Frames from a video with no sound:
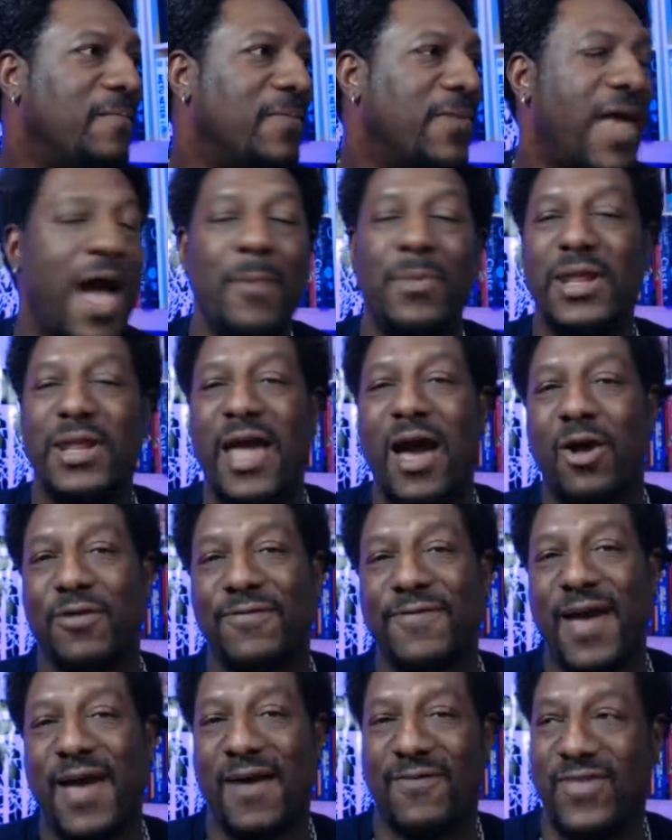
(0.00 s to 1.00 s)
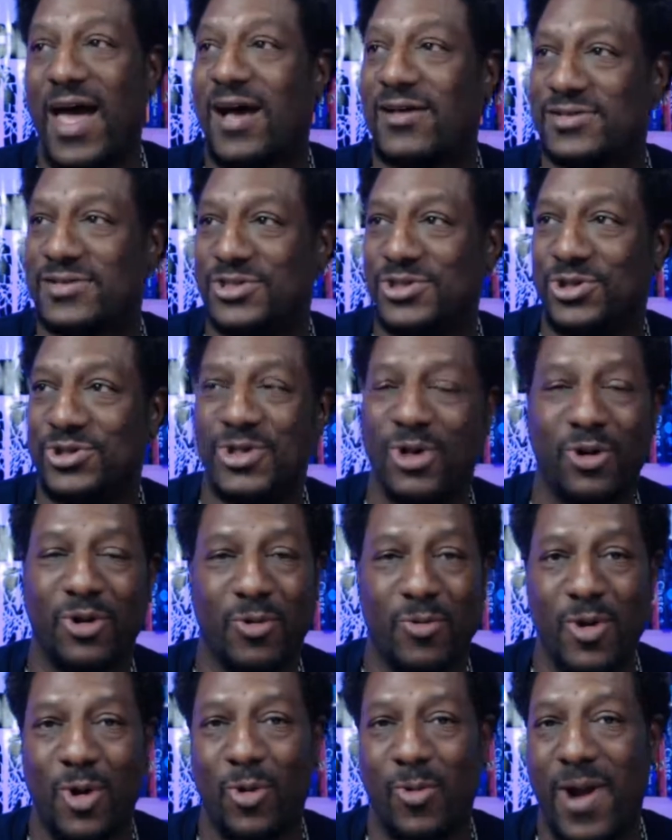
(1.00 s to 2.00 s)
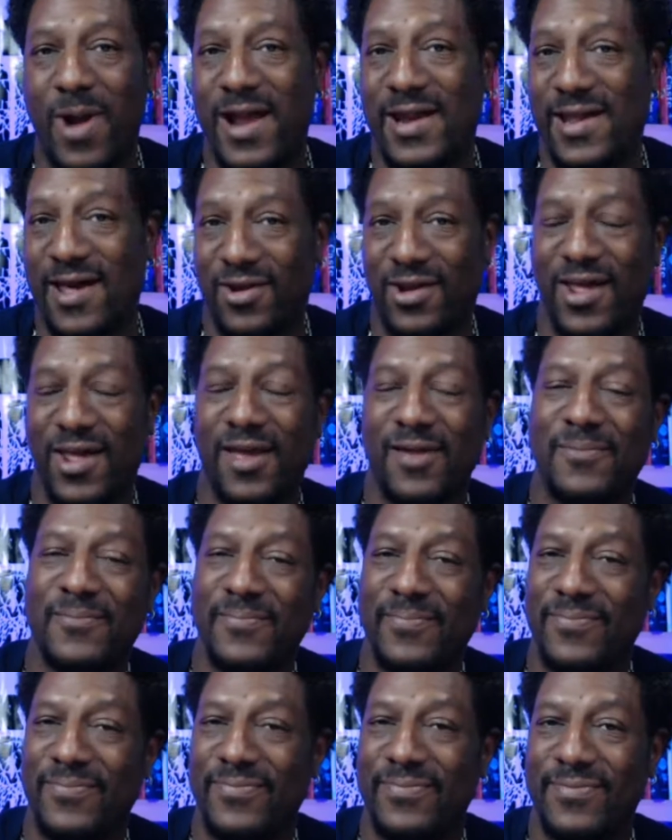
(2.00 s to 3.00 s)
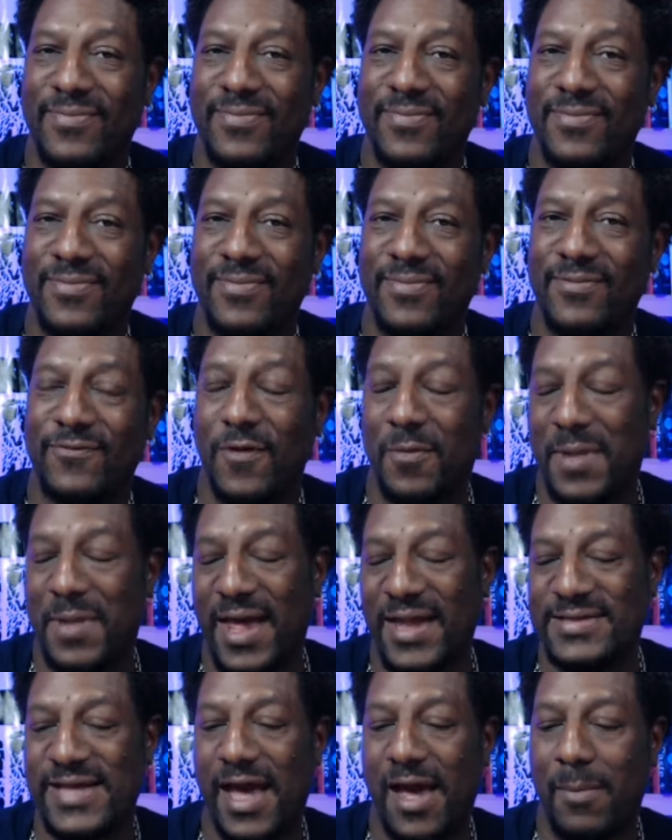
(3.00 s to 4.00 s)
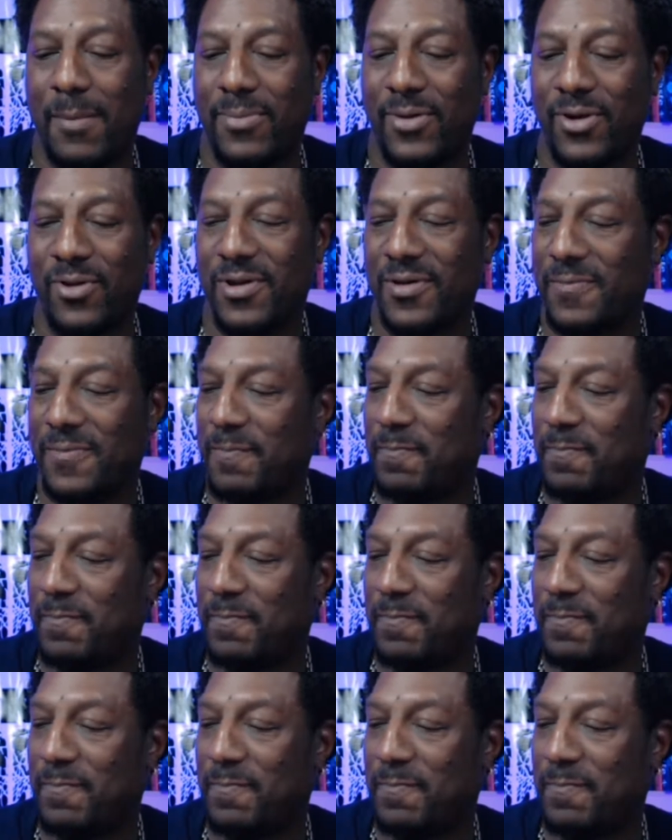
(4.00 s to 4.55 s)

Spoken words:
How many Audi 5000s you see on the road right now today from that time period?